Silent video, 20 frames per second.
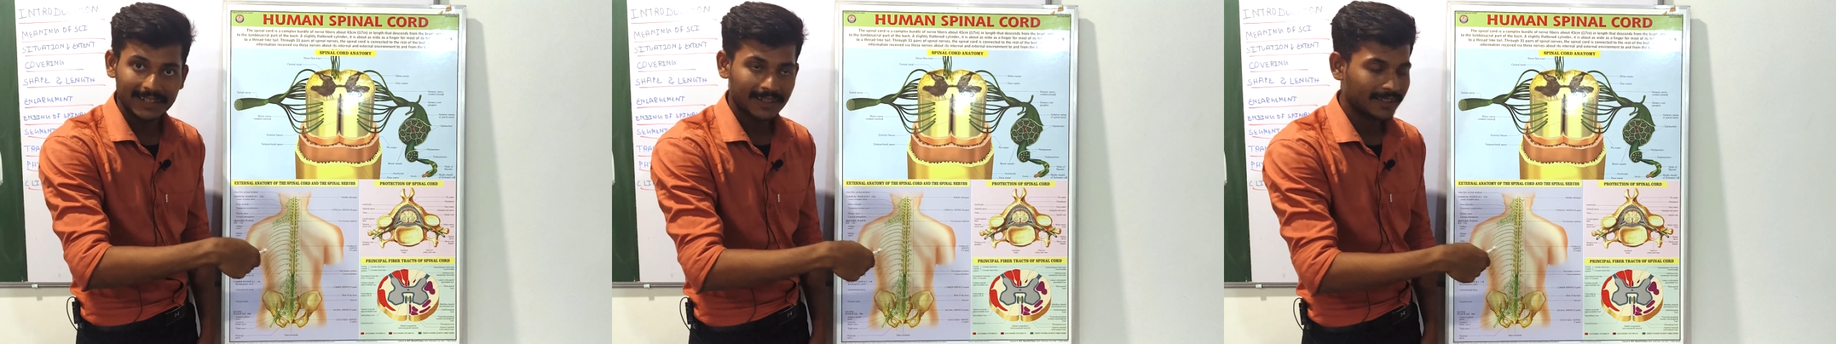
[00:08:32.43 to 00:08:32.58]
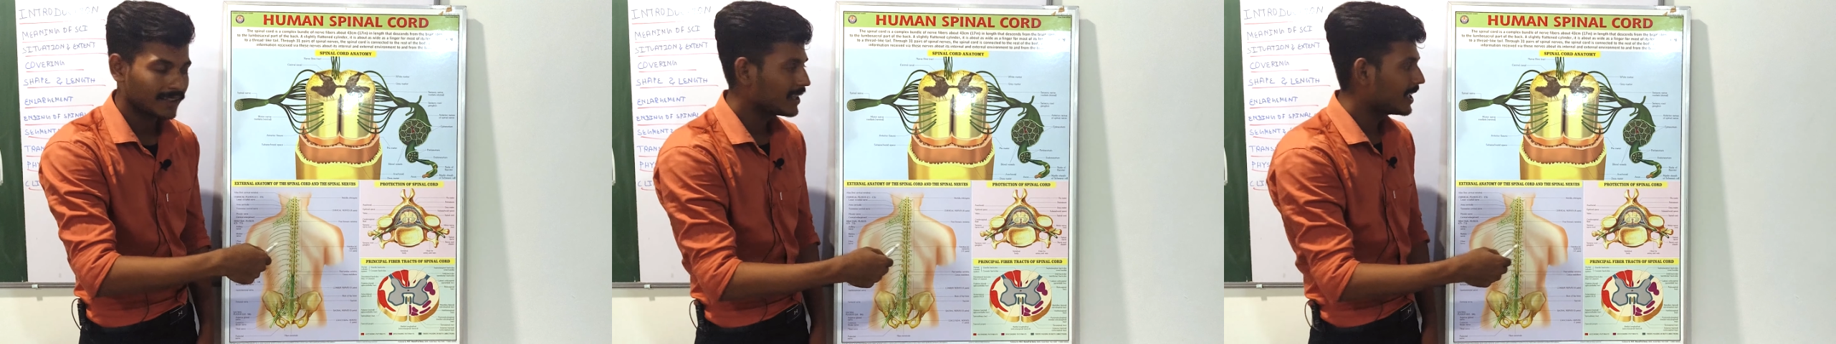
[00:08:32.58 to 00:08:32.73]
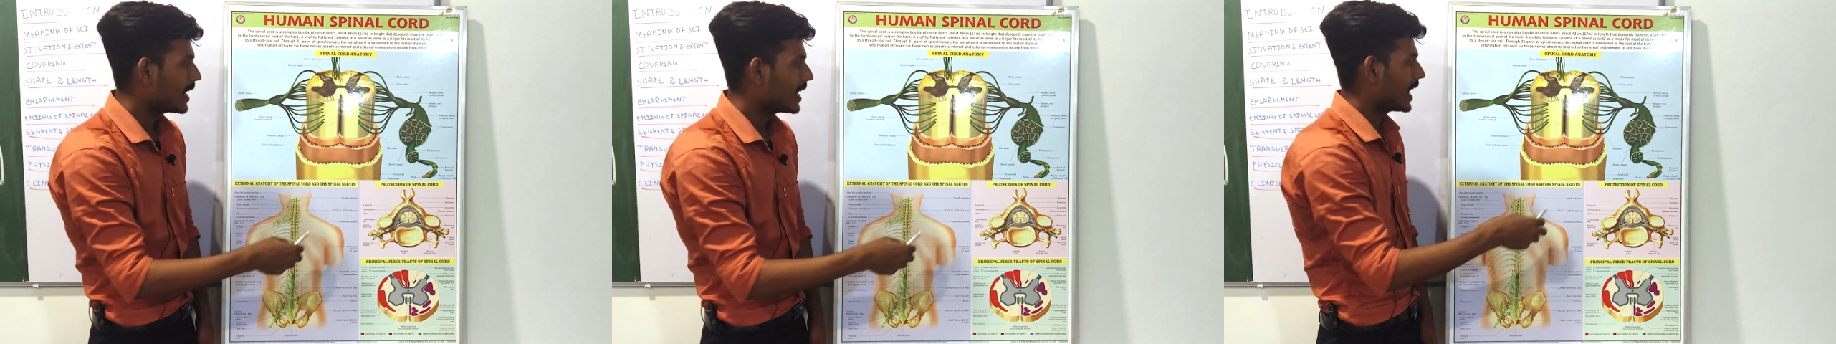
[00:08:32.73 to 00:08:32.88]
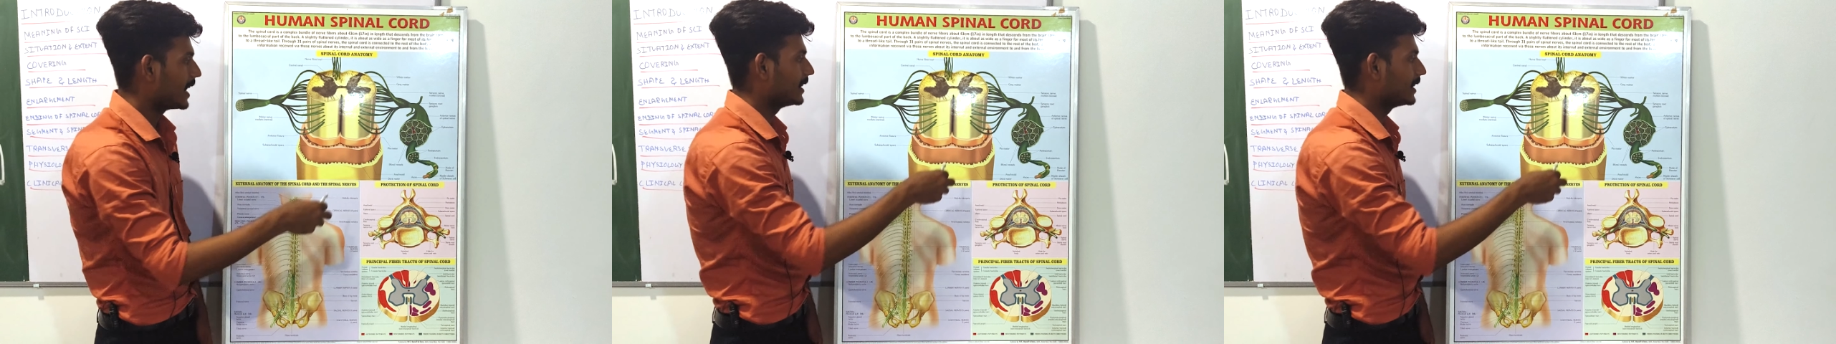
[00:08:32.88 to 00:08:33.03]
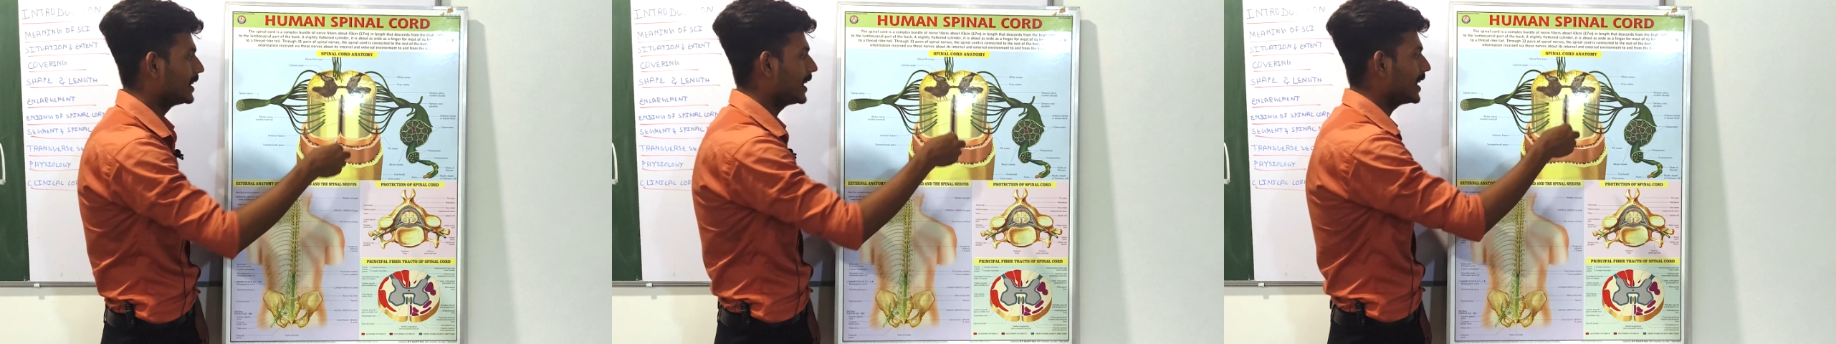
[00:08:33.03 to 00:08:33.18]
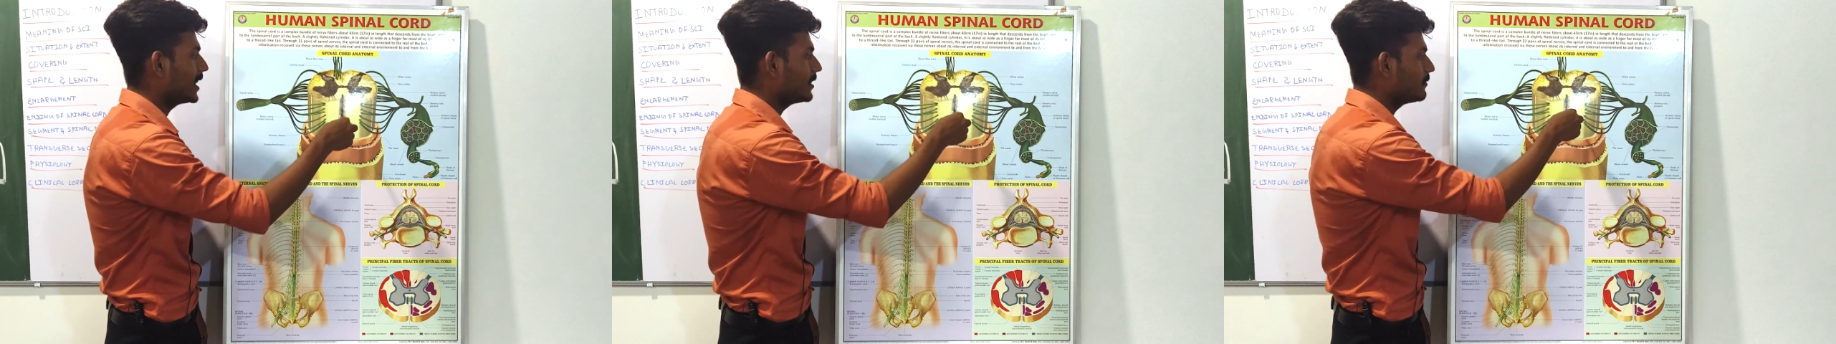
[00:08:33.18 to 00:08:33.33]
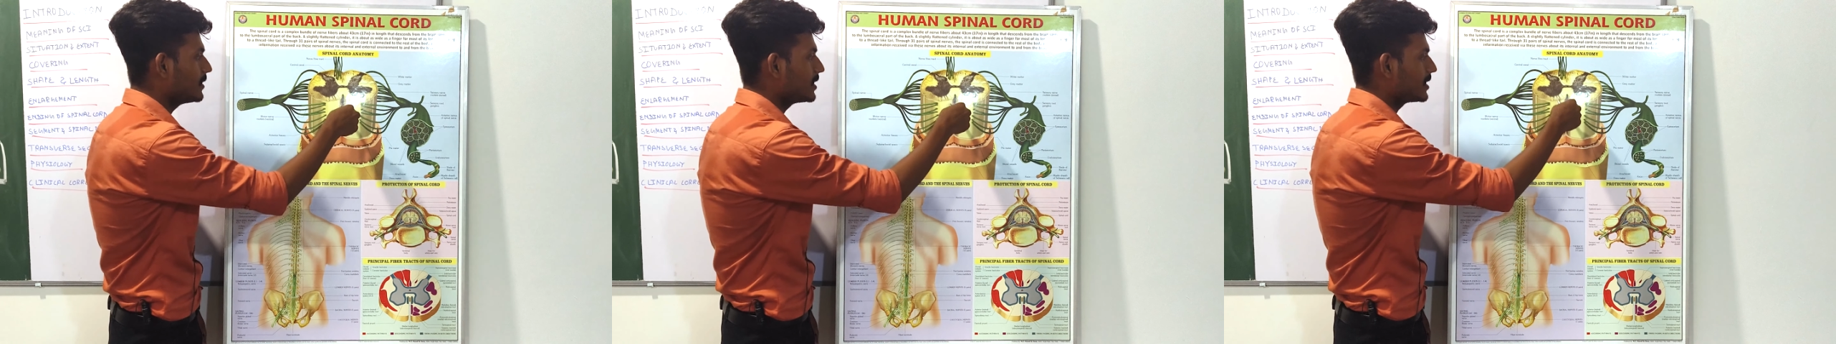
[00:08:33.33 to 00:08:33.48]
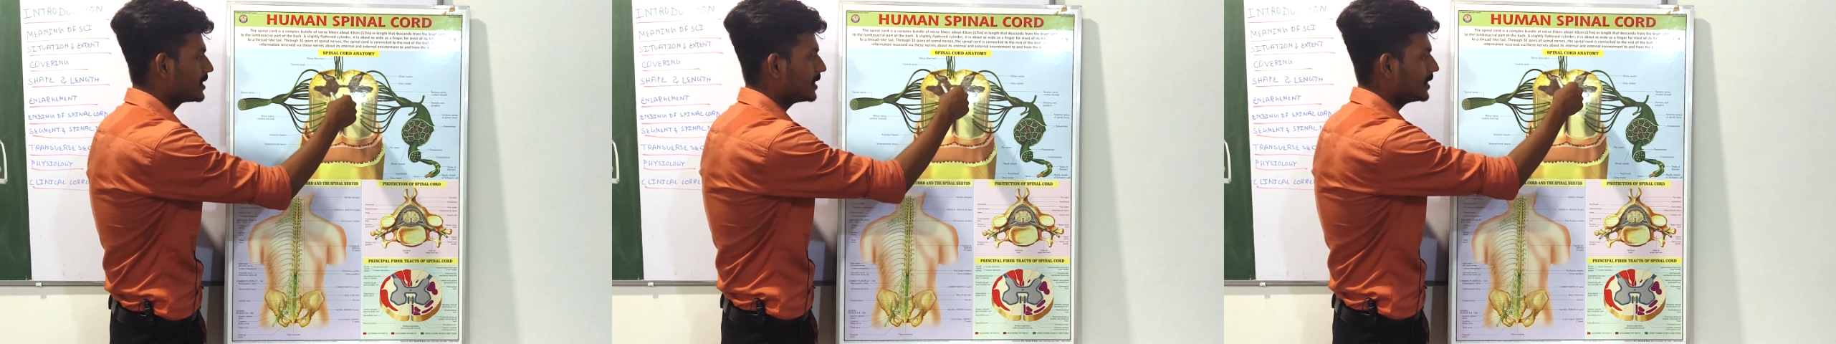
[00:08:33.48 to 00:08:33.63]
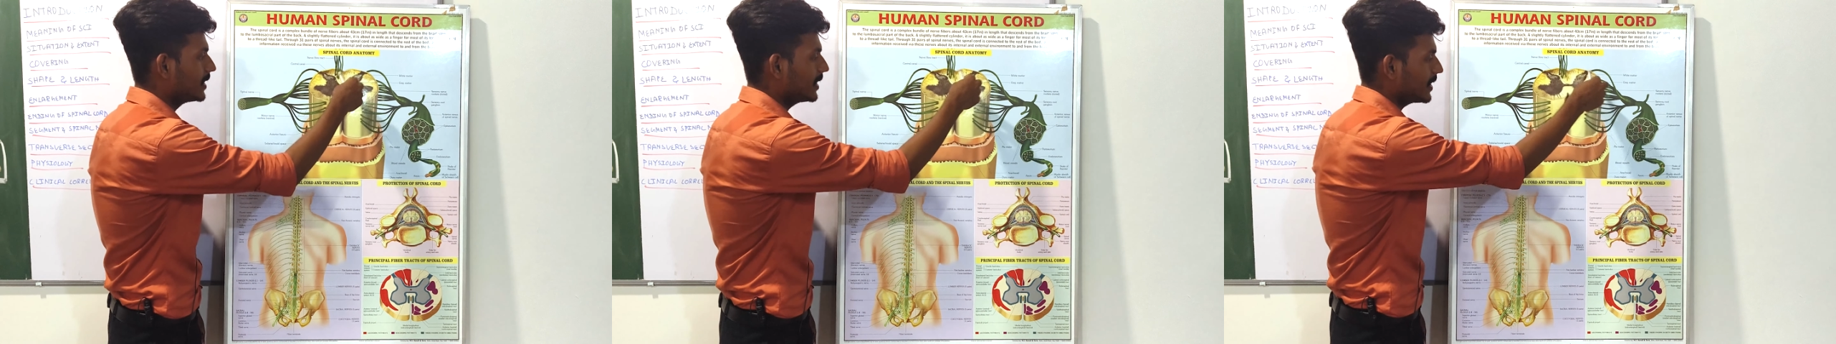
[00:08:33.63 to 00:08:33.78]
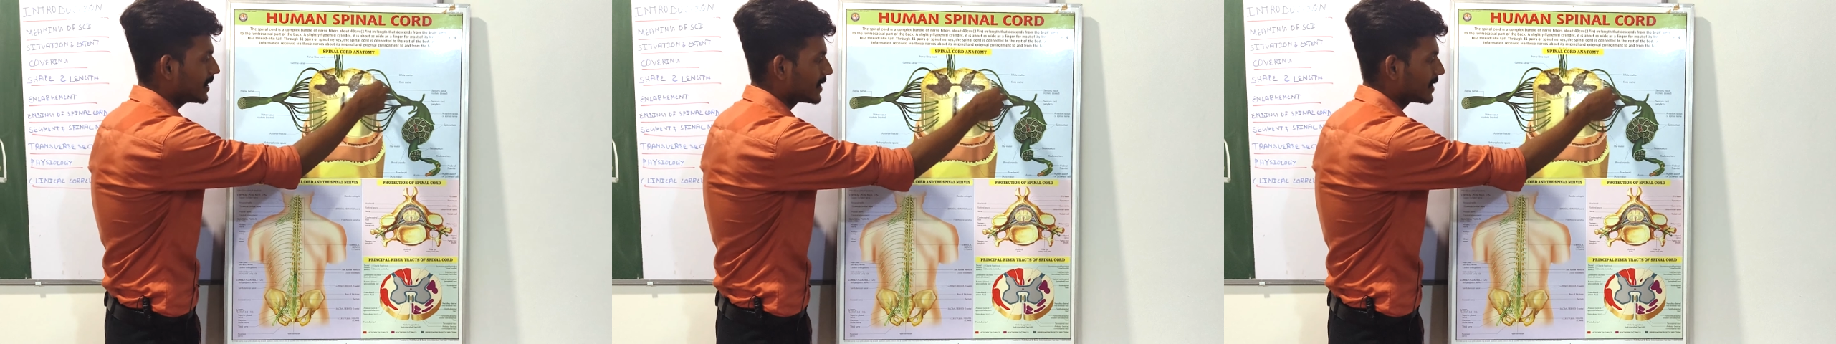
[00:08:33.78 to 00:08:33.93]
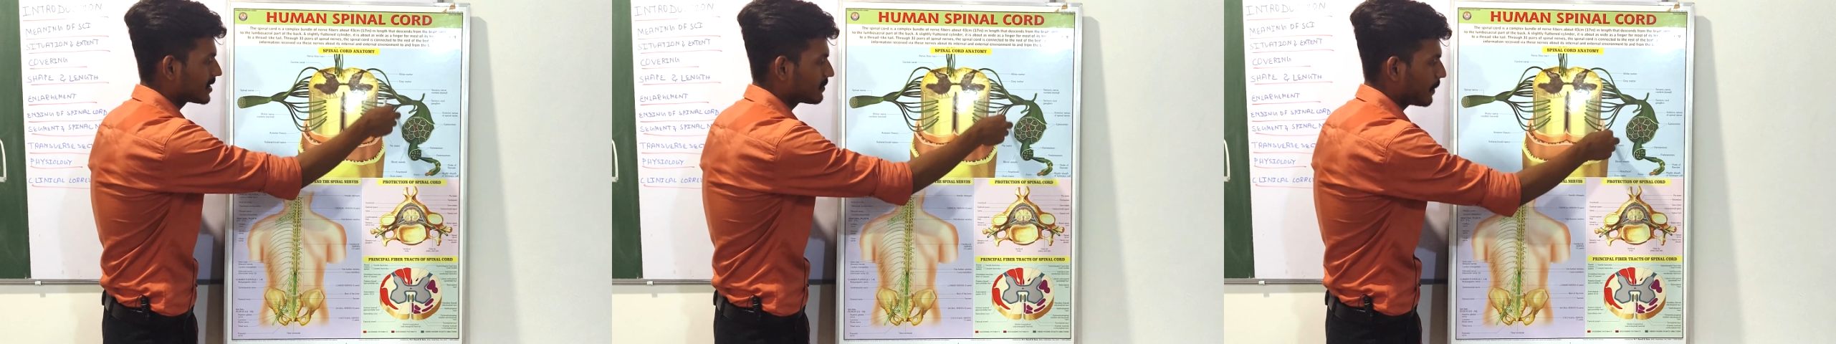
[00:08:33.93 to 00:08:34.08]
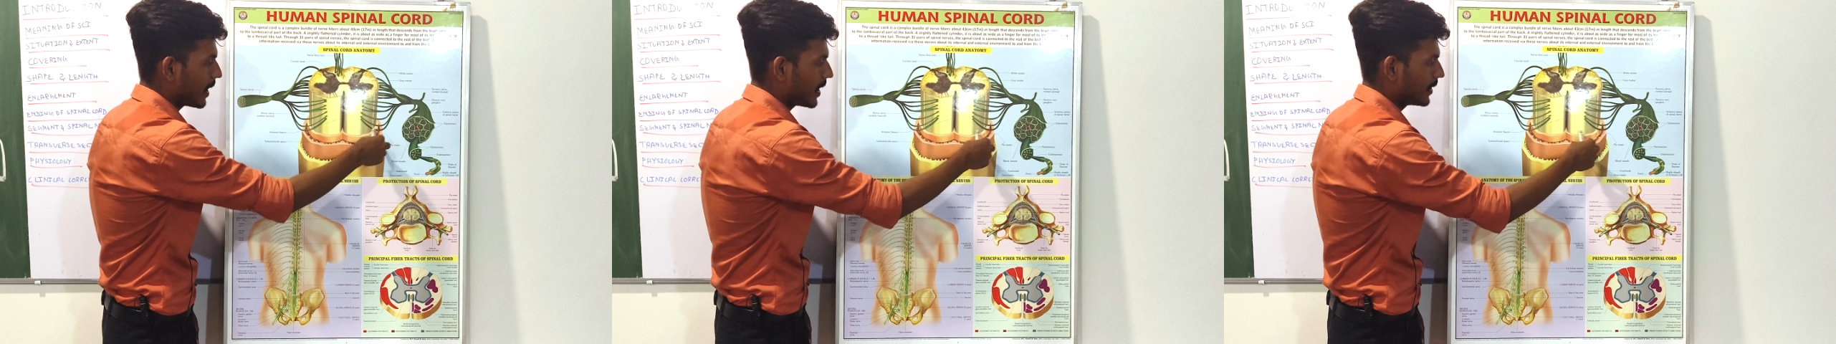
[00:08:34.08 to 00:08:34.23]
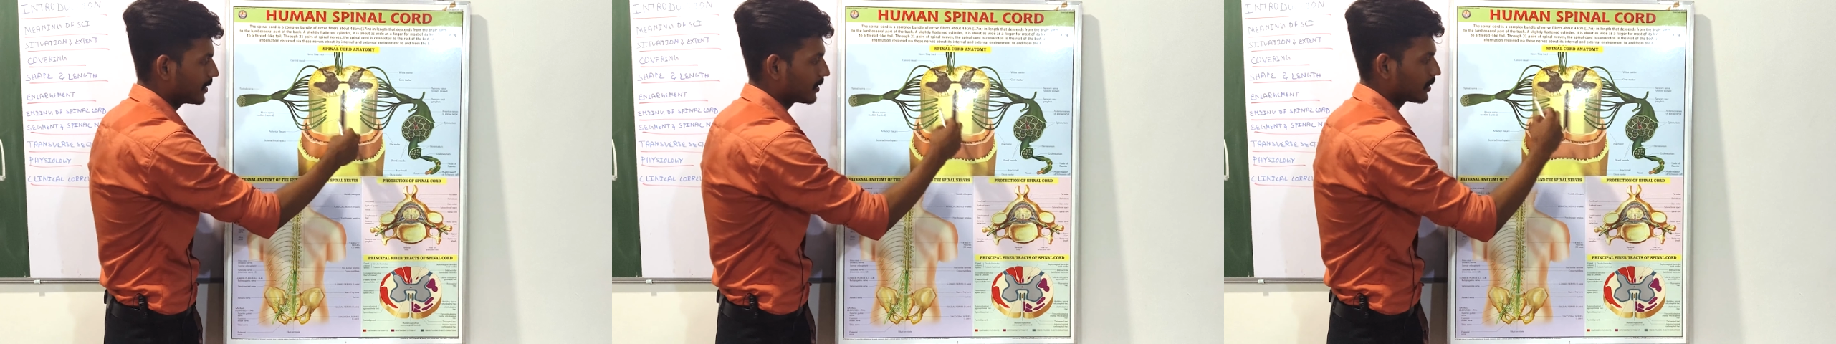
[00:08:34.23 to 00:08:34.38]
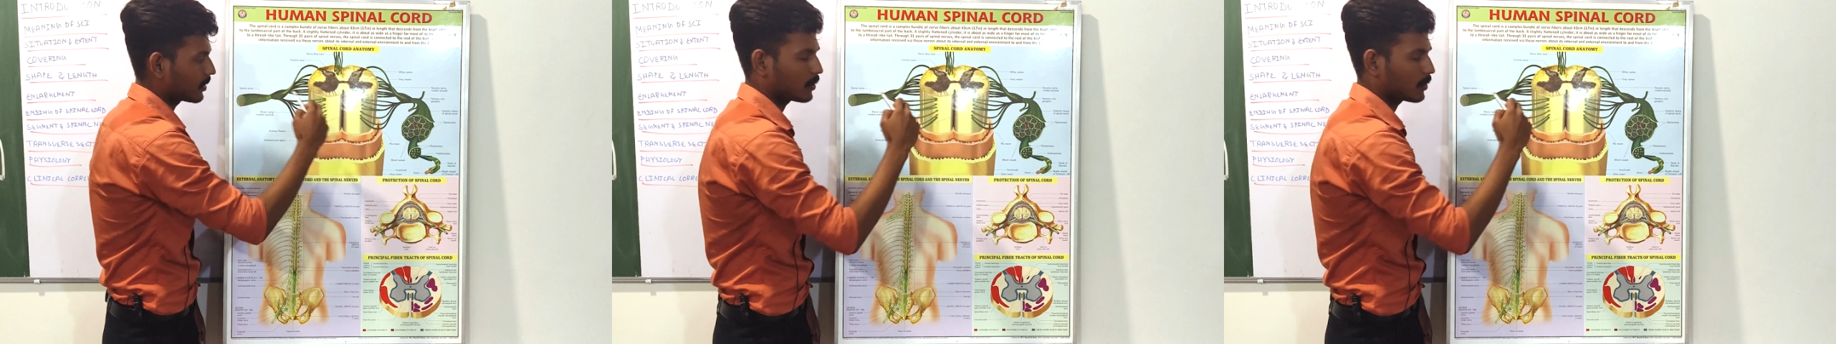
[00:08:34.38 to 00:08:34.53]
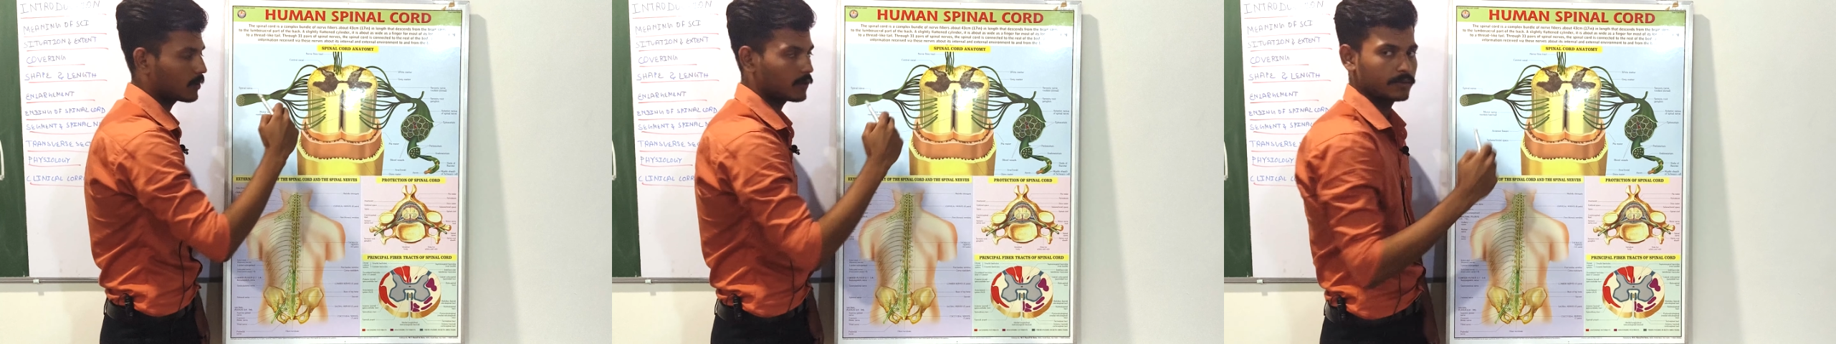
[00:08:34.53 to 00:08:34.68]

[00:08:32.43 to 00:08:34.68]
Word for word: and then we see the spinal cord.